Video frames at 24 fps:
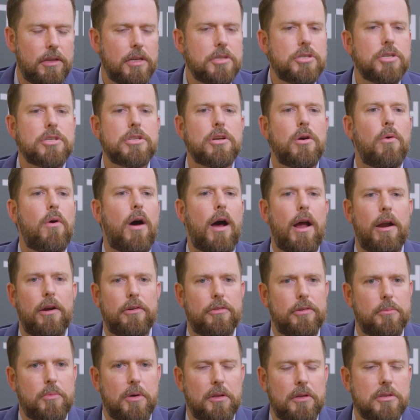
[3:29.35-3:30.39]
Let's just go hire
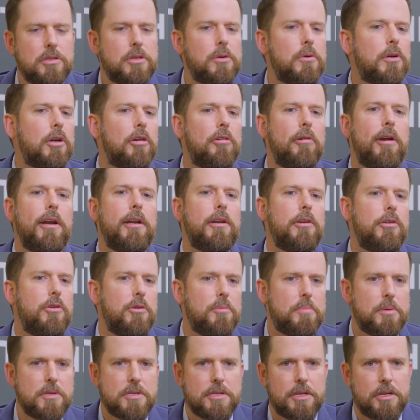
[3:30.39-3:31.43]
someone. Let's go create a
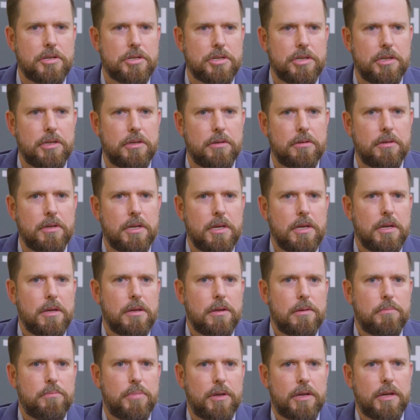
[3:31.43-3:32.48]
new position
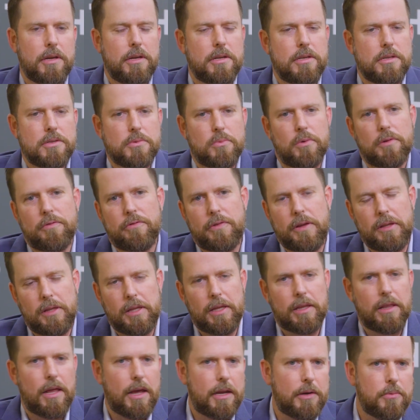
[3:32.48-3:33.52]
because we're
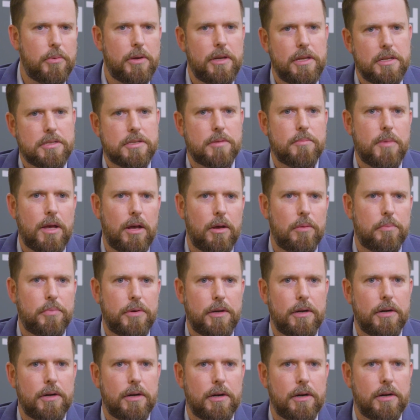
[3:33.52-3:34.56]
feeling like we need some help
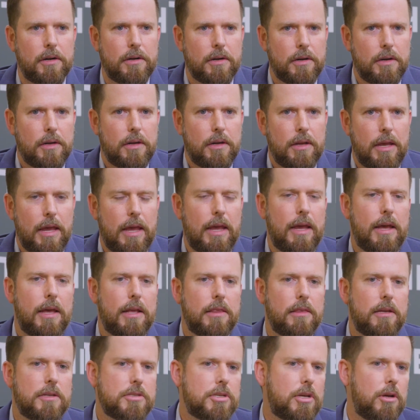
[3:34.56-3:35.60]
here,
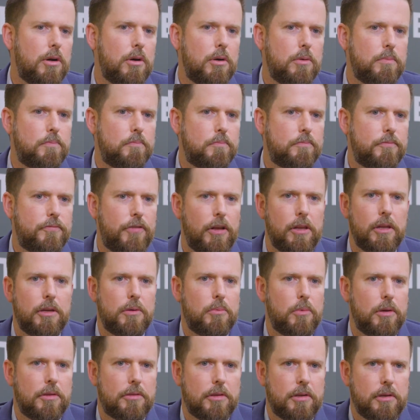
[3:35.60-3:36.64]
and let's go fill
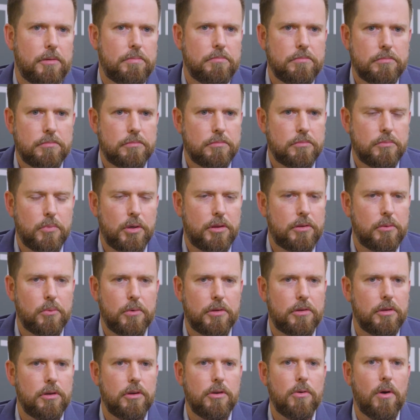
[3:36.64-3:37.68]
it with
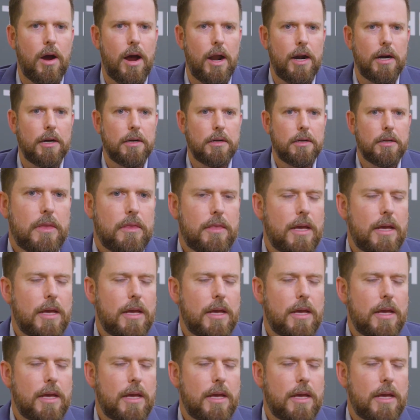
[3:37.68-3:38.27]
a new hire.